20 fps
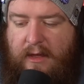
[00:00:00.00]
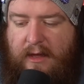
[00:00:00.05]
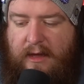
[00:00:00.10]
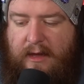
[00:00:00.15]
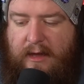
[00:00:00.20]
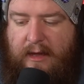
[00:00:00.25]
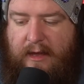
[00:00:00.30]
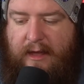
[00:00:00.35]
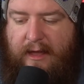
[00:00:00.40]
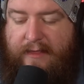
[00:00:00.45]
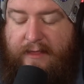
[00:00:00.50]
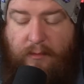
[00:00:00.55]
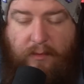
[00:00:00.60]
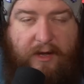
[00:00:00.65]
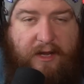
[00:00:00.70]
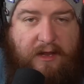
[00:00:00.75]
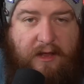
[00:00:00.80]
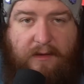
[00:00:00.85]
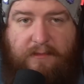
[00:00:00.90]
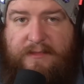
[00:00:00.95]
And then
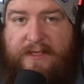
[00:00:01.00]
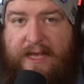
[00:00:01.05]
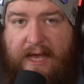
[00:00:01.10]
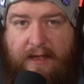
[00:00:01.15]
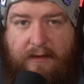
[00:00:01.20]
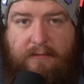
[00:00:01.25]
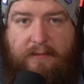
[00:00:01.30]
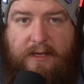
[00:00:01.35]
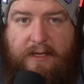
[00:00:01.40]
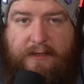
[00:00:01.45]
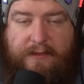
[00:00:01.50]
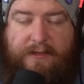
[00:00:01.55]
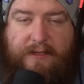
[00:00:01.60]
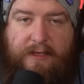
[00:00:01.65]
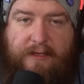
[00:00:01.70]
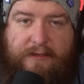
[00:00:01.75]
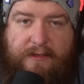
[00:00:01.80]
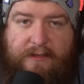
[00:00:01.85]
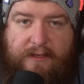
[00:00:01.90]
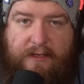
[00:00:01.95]
when it comes out, it
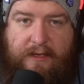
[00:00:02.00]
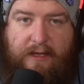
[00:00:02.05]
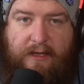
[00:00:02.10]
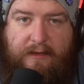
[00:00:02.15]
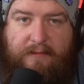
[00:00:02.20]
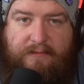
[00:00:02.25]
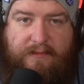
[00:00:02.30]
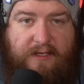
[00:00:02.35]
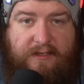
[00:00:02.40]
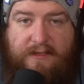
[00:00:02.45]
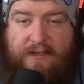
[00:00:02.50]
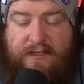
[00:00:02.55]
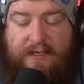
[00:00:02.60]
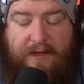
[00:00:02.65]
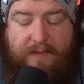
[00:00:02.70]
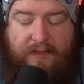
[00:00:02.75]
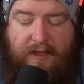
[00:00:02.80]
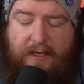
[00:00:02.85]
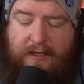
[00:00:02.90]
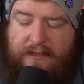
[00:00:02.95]
does the
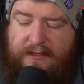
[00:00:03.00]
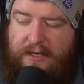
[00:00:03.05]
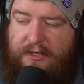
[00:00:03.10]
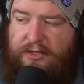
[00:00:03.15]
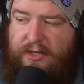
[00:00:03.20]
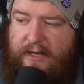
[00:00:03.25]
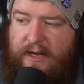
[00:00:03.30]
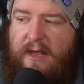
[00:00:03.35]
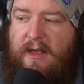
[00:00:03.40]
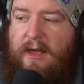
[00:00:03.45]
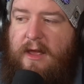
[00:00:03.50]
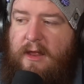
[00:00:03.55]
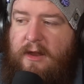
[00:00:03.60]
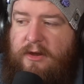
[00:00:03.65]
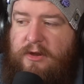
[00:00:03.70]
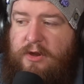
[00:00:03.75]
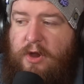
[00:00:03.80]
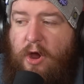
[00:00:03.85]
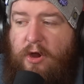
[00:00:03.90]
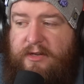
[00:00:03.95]
same thing, essentially.
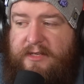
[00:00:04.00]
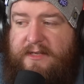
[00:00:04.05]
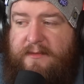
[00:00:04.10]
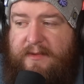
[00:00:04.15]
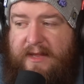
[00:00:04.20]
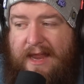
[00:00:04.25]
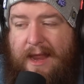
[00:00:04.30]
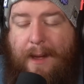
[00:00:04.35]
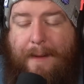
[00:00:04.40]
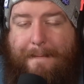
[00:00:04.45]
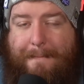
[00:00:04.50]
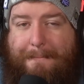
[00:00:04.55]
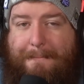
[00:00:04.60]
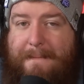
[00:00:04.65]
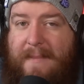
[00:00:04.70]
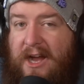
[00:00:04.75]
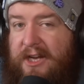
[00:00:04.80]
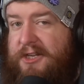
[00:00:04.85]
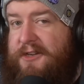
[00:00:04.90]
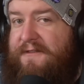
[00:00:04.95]
Noticeably
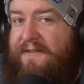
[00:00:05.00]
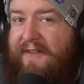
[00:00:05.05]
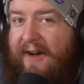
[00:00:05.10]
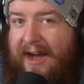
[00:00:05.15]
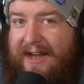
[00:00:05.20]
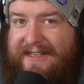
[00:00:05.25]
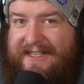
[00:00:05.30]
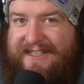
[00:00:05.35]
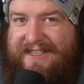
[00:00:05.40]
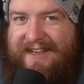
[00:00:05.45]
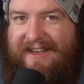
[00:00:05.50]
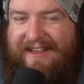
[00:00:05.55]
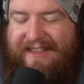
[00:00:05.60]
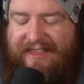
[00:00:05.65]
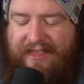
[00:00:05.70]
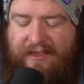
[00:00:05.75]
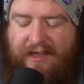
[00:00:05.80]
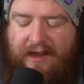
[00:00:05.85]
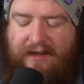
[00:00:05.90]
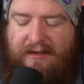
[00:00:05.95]
much faster
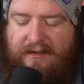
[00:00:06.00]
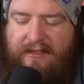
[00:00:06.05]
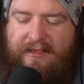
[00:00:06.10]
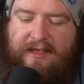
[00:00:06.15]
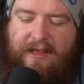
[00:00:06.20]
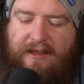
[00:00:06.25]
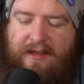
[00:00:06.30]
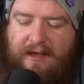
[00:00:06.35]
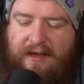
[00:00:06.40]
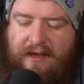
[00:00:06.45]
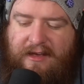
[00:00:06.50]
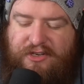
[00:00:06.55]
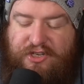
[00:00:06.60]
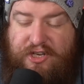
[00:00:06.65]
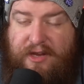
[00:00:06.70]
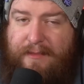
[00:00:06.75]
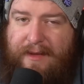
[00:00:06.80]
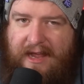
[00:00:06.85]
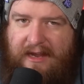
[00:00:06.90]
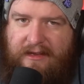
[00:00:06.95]
than the
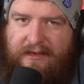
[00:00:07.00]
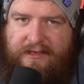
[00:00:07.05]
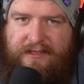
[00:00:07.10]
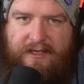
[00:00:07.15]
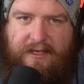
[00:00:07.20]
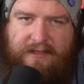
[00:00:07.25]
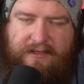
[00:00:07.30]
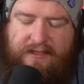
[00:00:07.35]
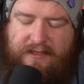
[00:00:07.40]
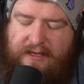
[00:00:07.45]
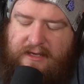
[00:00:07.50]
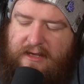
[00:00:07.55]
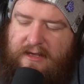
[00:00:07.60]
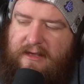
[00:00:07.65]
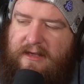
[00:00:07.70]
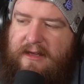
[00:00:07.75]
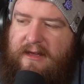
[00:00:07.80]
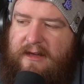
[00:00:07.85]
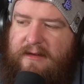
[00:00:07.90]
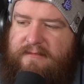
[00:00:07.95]
ship hangar does.
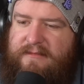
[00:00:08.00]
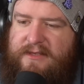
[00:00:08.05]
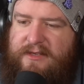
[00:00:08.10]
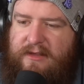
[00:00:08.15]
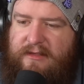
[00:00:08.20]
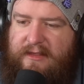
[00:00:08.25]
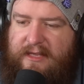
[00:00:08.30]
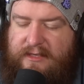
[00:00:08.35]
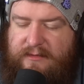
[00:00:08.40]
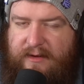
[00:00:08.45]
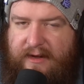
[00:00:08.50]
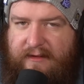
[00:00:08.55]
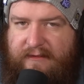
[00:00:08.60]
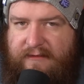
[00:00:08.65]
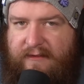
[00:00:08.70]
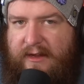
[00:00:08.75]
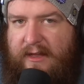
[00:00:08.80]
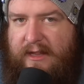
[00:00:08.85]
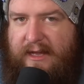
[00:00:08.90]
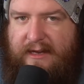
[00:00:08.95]
So this one I
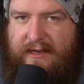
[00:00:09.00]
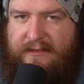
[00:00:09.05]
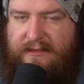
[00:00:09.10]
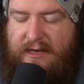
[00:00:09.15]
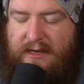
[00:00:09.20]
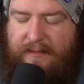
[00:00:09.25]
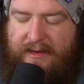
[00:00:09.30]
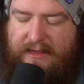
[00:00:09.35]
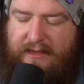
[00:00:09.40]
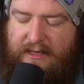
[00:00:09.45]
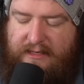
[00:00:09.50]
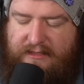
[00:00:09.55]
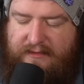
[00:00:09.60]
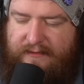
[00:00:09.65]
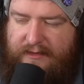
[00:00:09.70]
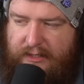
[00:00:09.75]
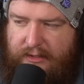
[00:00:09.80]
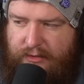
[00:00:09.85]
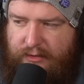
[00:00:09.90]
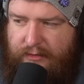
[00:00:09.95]
feel like is going to be less of
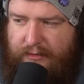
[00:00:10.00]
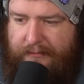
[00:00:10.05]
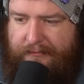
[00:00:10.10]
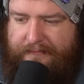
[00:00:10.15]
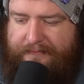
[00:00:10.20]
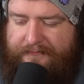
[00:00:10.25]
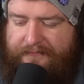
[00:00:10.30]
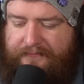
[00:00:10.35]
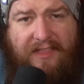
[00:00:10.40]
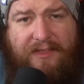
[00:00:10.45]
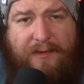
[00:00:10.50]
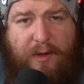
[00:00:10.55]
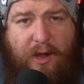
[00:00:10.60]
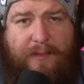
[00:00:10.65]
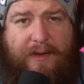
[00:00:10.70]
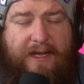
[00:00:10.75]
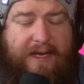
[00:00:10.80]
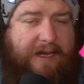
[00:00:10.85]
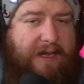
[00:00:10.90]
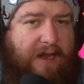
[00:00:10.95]
an issue. At the
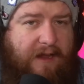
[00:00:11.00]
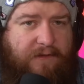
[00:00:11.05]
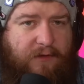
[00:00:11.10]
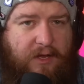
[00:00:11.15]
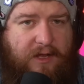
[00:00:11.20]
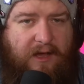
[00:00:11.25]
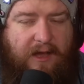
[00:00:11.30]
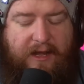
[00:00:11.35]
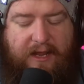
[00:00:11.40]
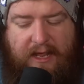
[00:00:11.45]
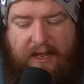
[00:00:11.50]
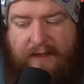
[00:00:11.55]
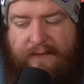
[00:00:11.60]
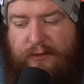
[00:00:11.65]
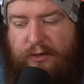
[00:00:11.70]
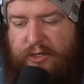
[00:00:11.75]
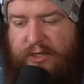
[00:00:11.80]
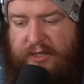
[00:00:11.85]
moment in Evocati, if you